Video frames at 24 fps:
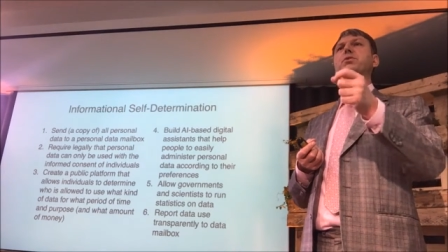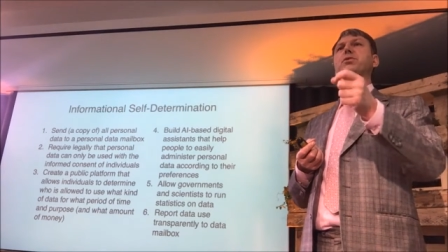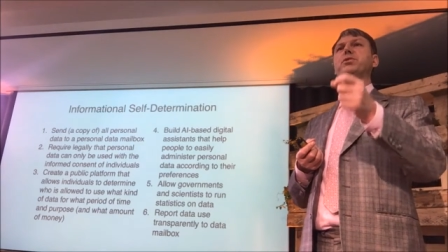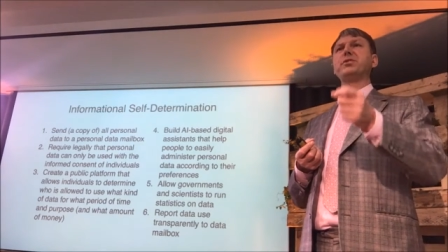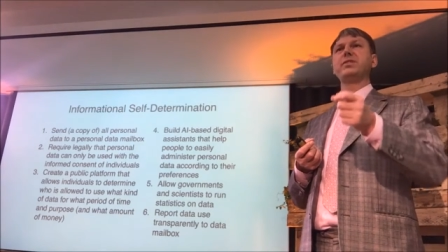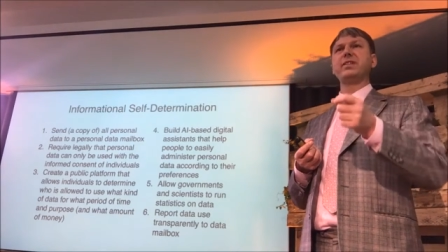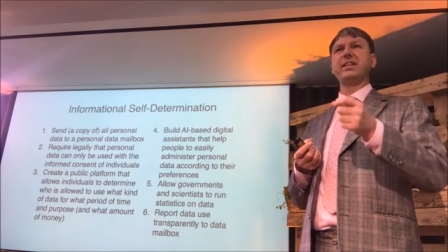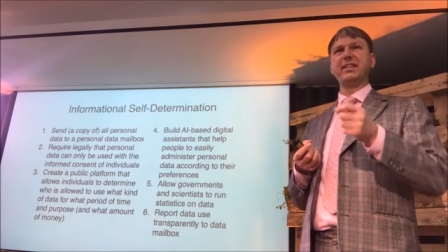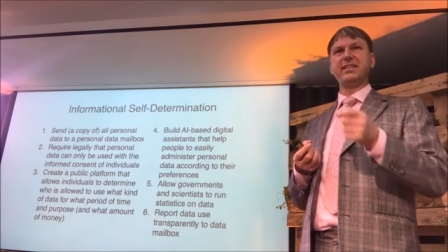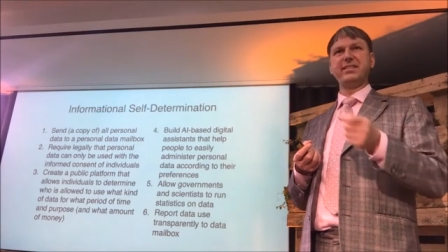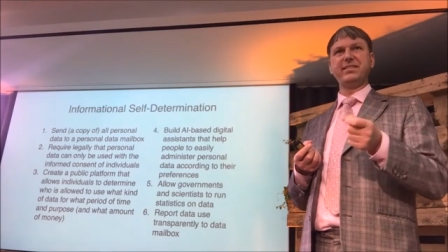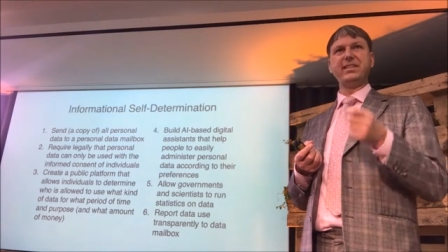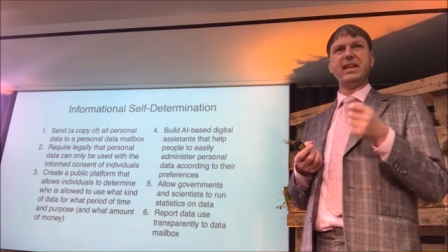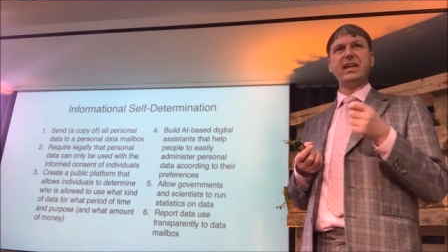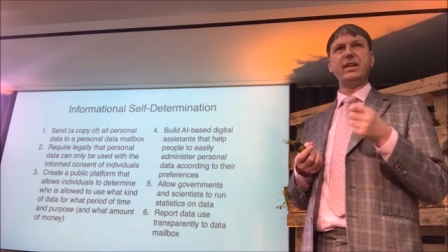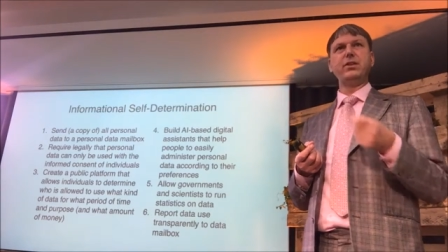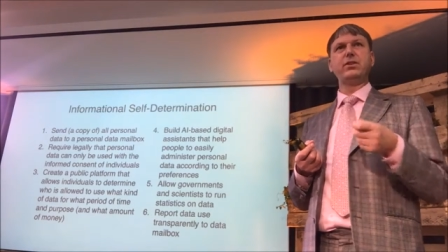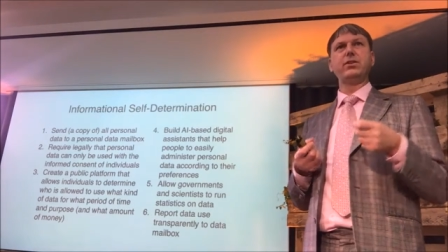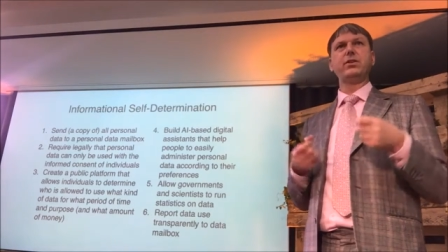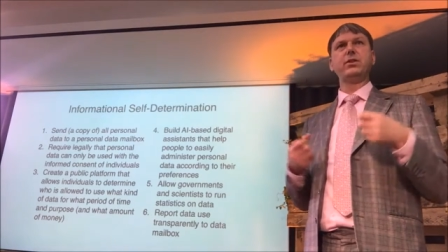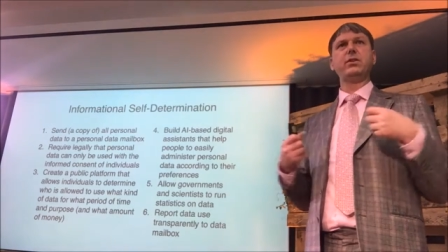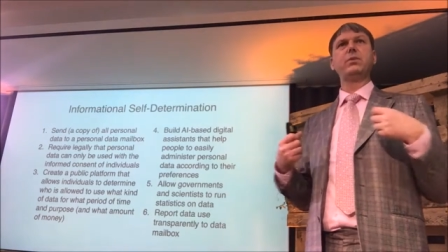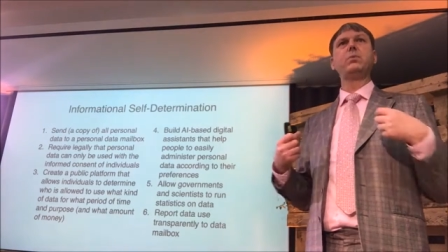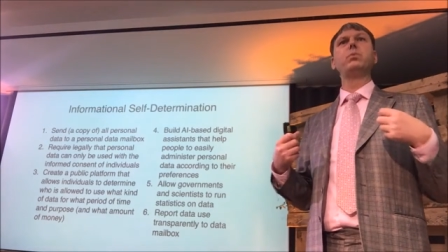
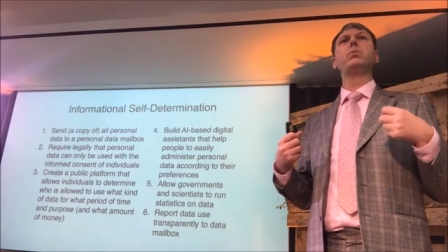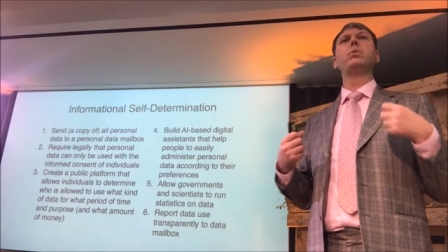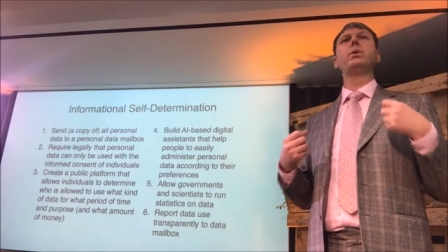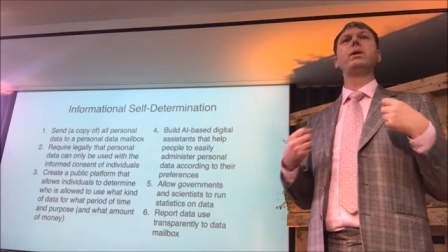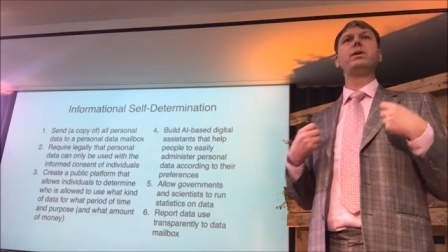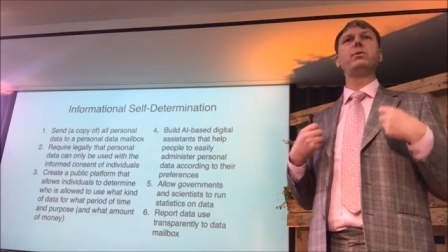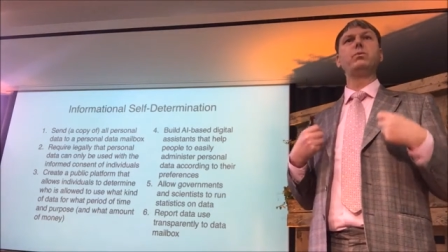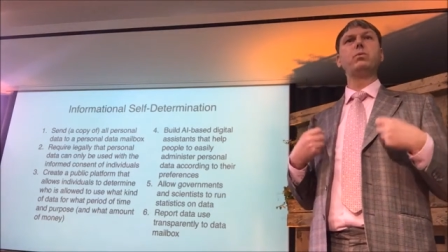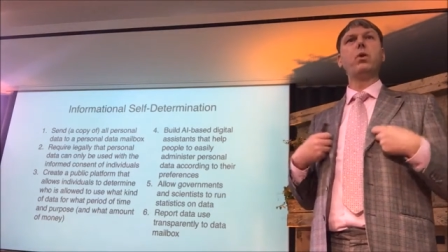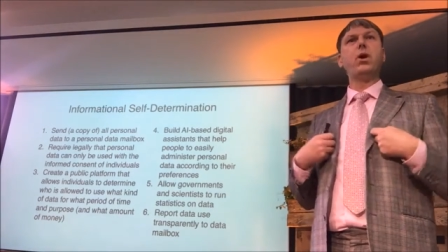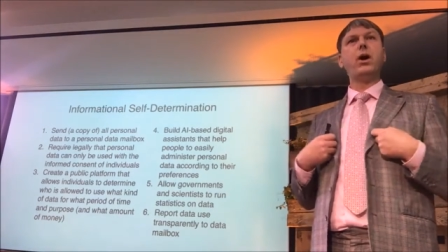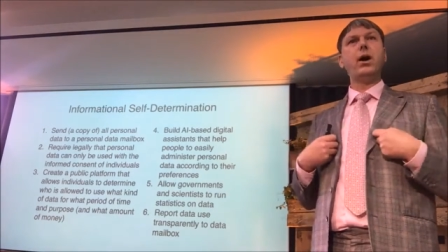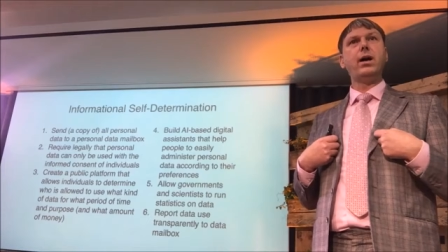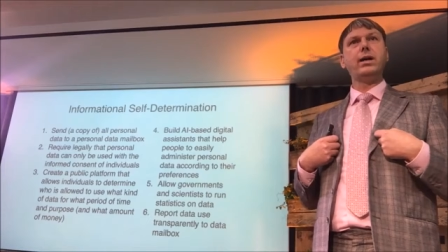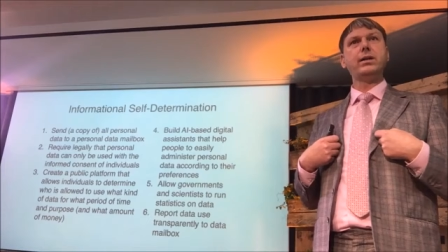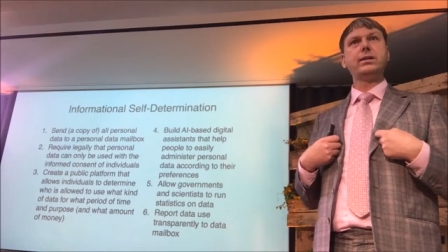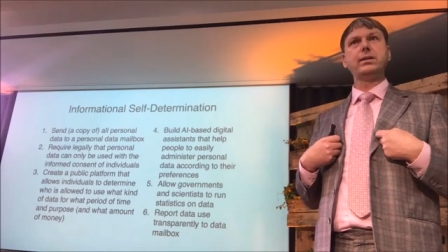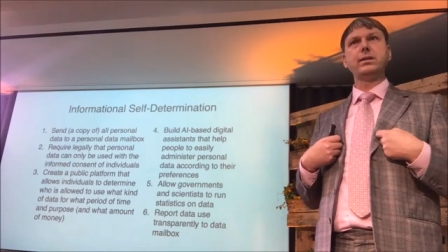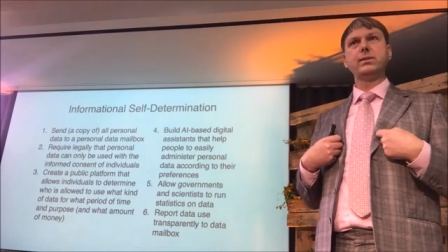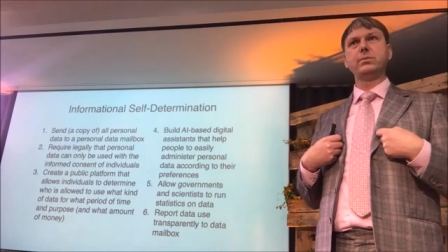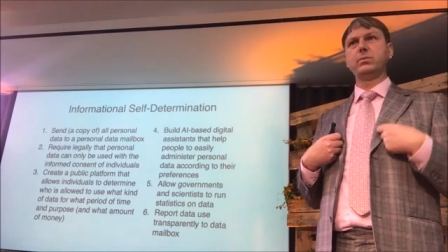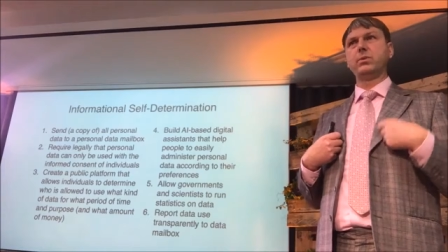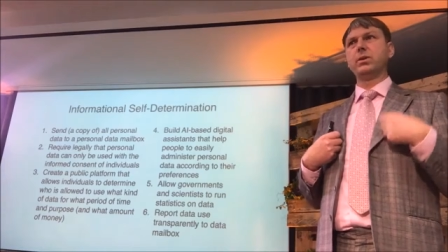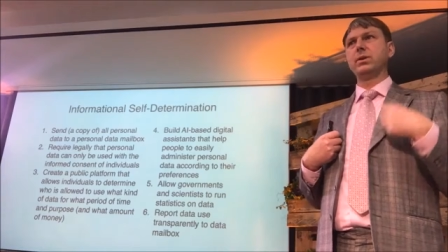personalization we want
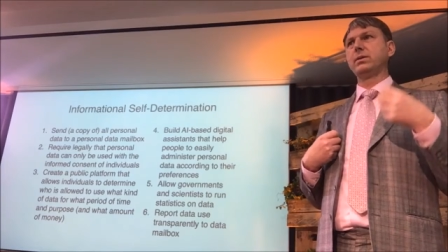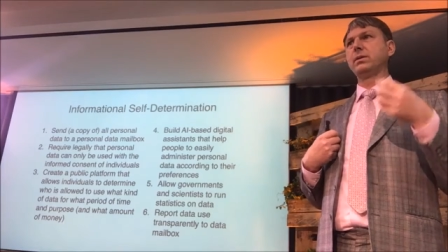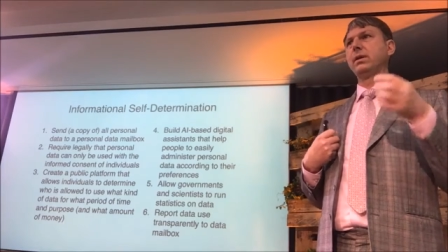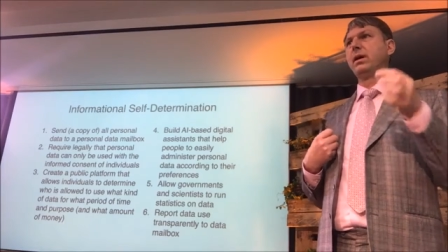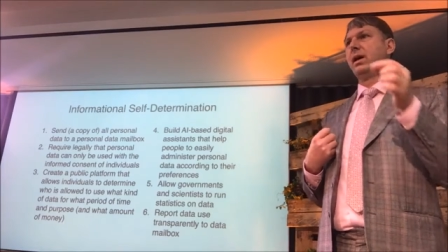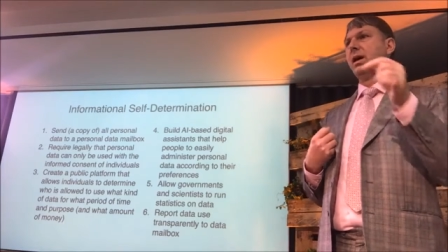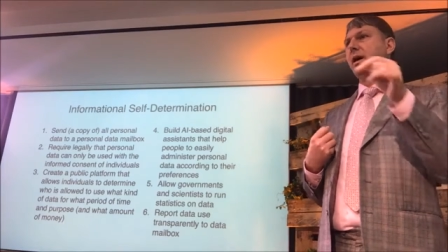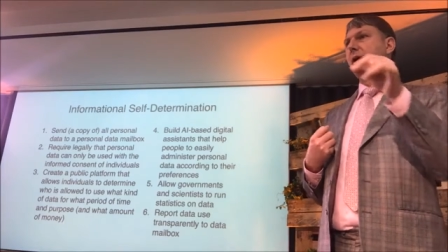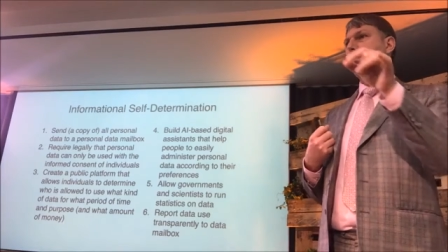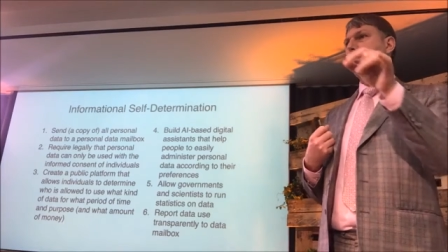and what